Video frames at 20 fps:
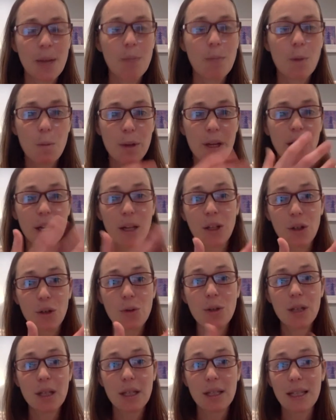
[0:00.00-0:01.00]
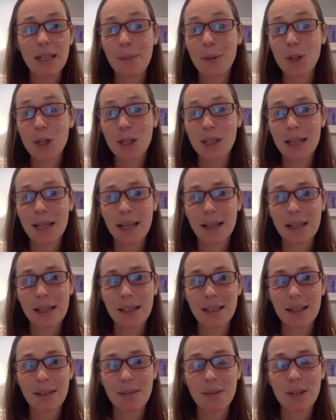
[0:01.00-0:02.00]
But we can use these imaging
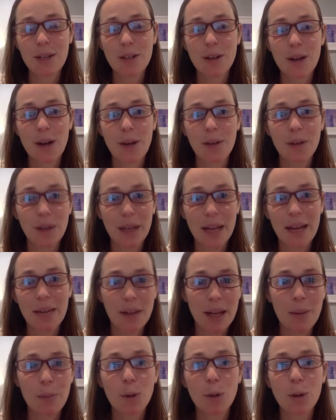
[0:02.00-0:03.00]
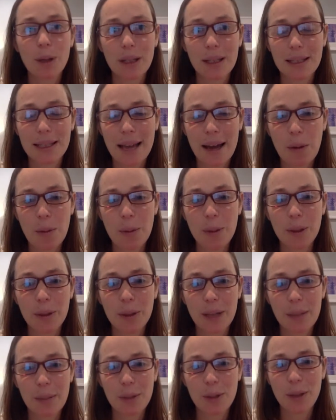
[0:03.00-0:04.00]
techniques and figure out that they have amyloid and tau
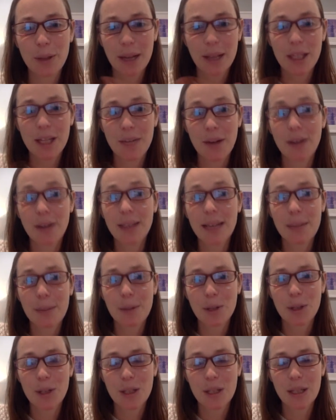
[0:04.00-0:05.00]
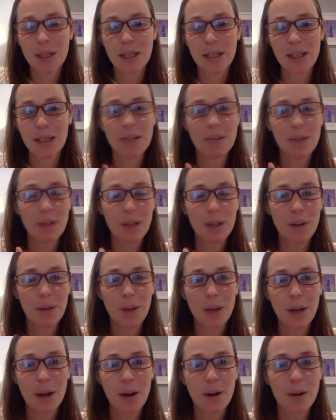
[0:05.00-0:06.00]
buildup. So they actually have Alzheimer's disease, even though
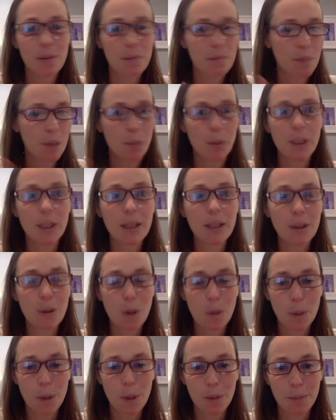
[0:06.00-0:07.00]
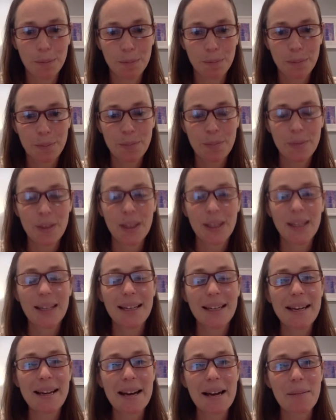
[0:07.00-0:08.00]
they are completely normal.
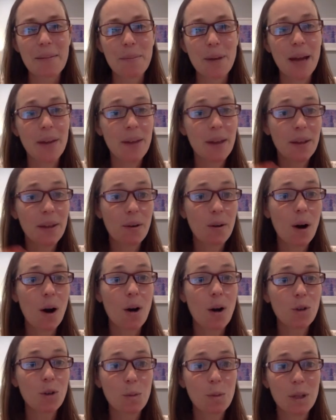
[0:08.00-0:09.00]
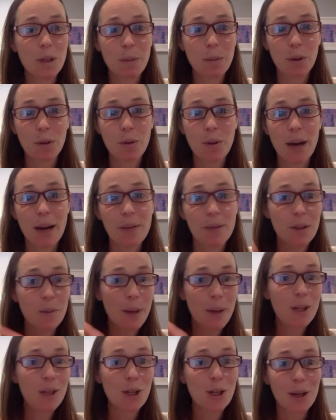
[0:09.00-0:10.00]
Um, and then there are also people who have
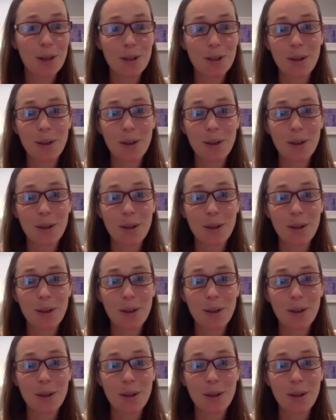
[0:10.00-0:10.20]
dementia.